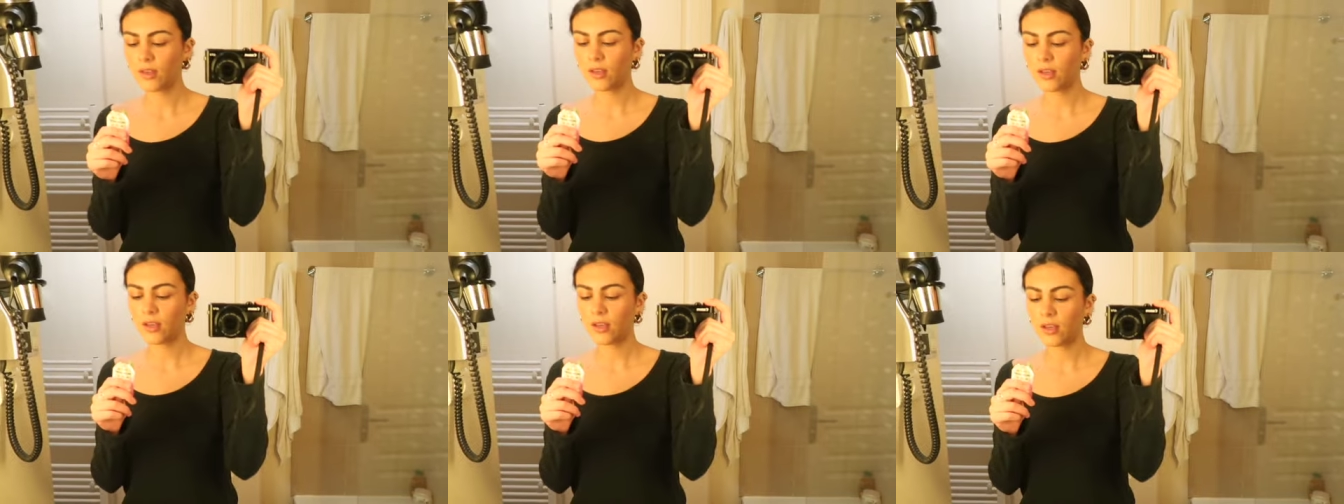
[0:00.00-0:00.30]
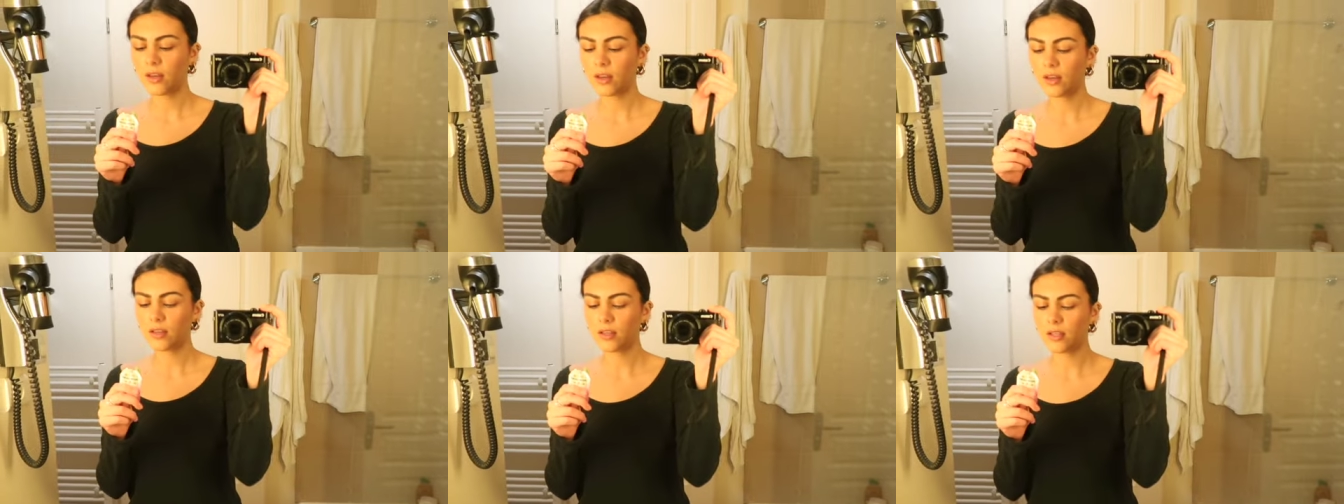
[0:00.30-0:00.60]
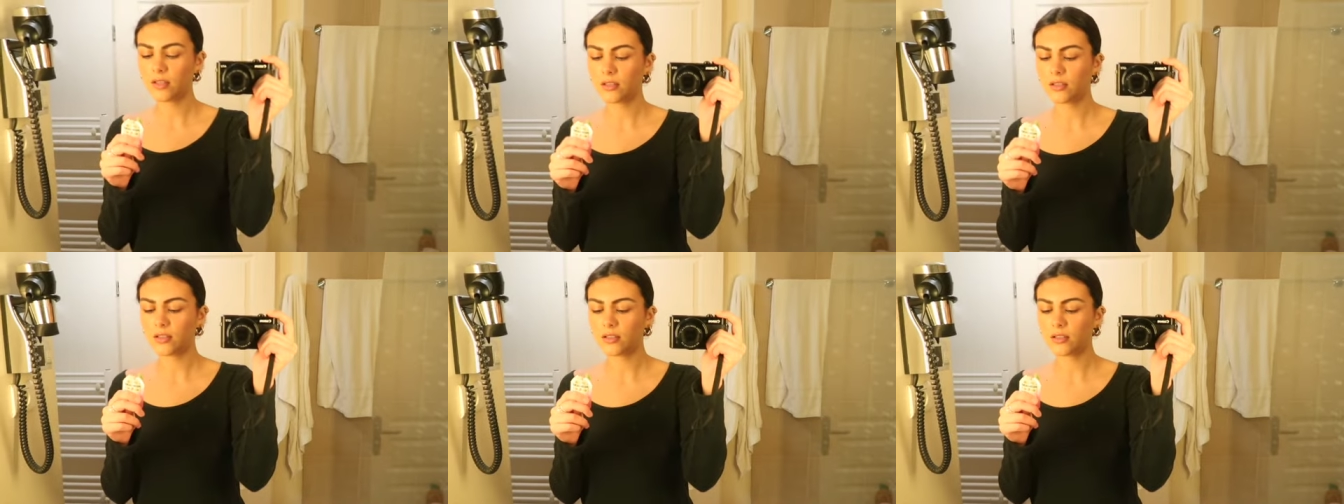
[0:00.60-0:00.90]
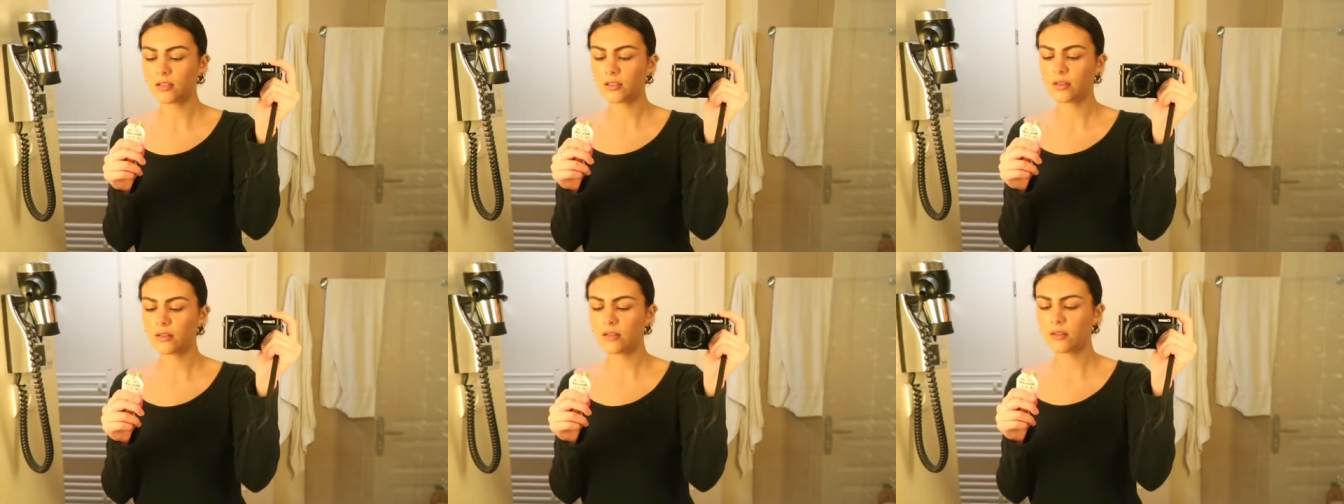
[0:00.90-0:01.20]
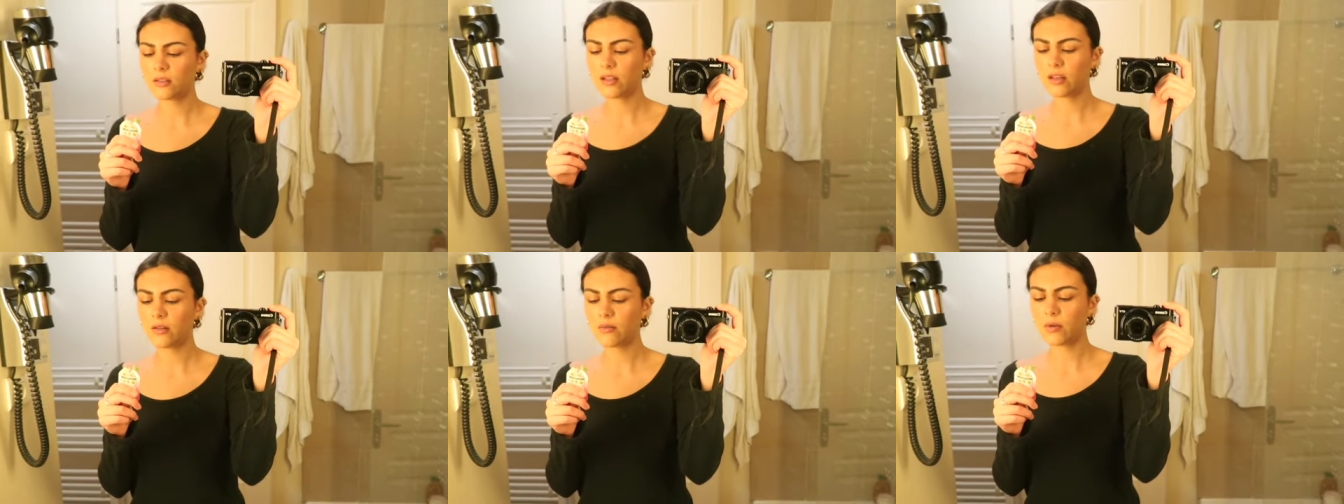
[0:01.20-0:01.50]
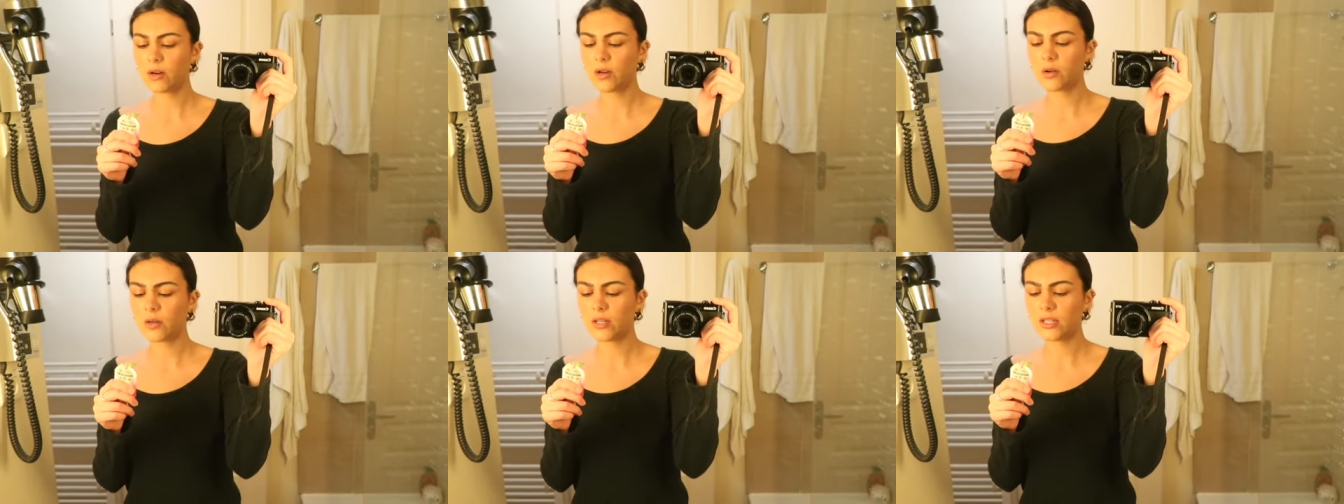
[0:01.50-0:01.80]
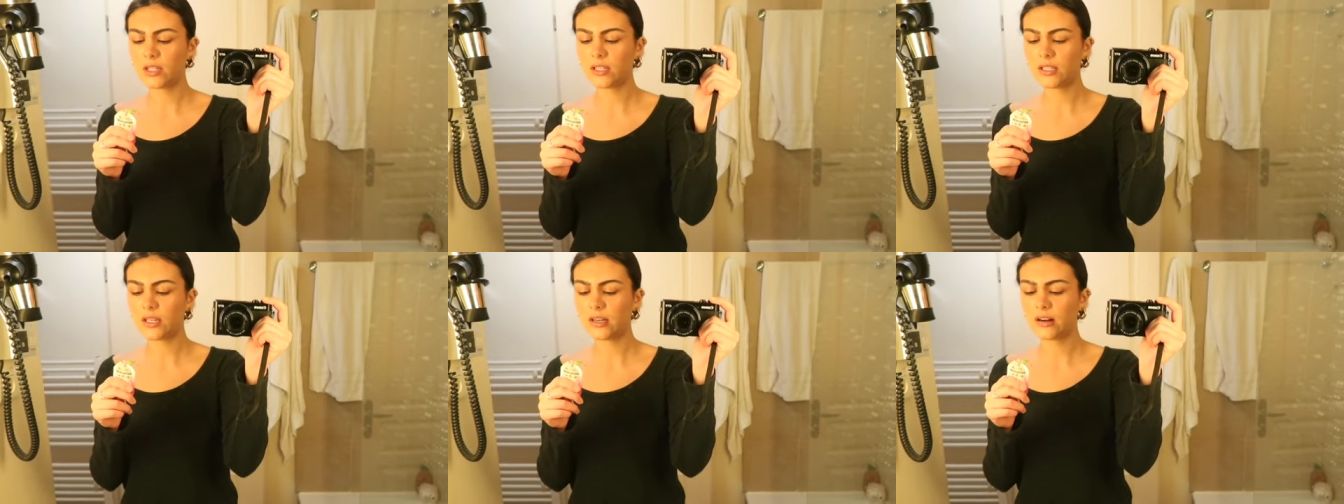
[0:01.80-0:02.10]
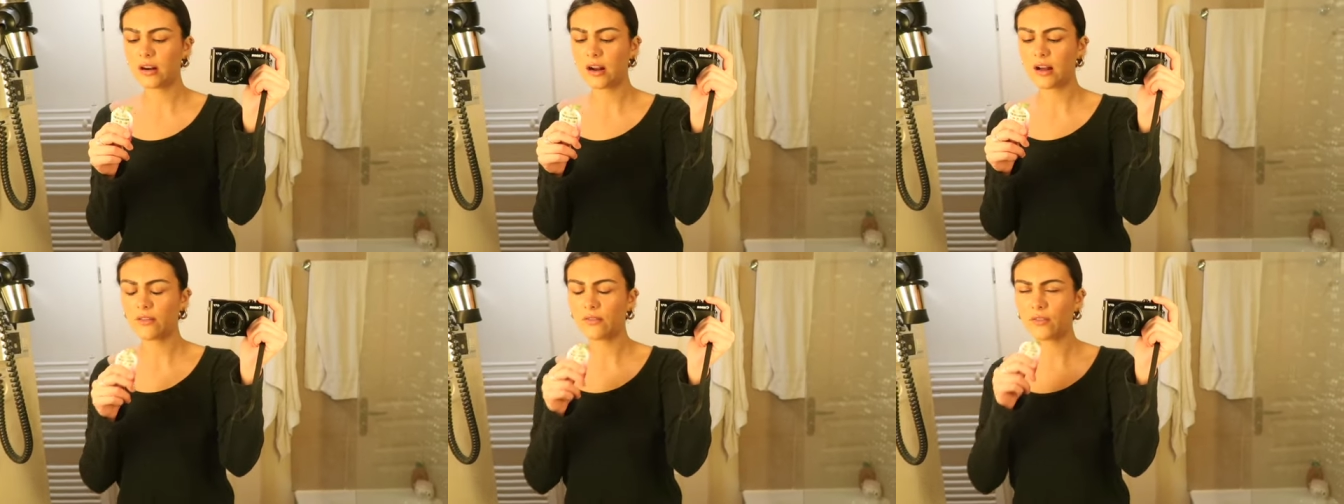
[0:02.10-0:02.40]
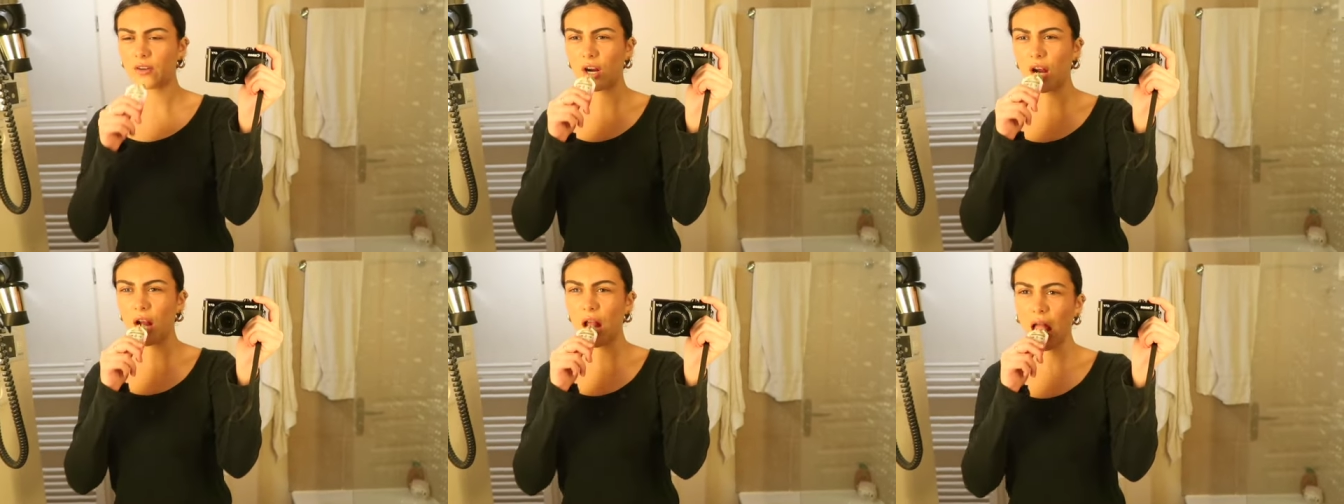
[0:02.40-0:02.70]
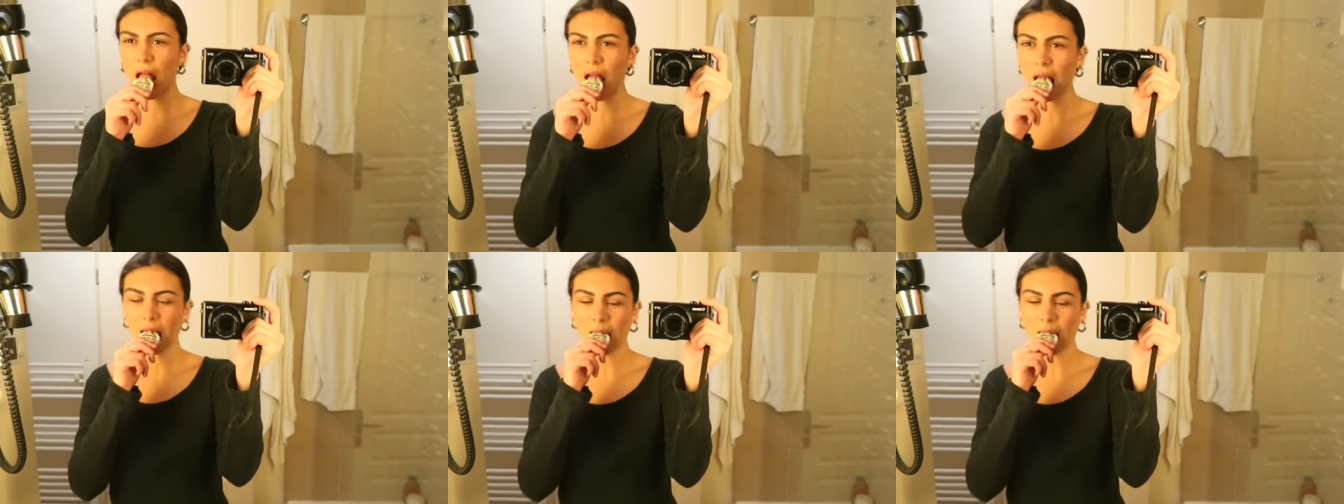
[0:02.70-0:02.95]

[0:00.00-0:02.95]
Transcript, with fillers: and then we're going to dinner after.